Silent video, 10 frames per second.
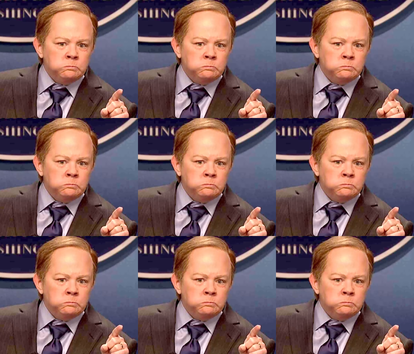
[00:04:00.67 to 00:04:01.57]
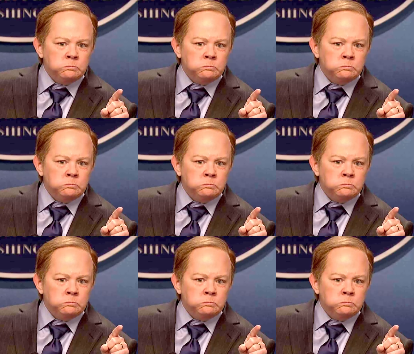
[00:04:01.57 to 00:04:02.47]

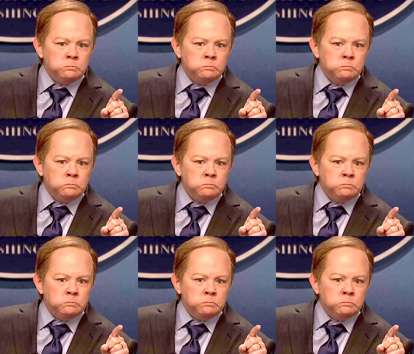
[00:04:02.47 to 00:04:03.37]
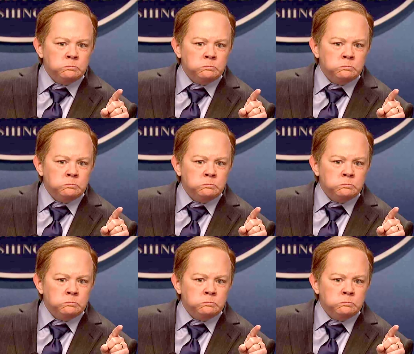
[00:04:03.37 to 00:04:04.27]
[no speech]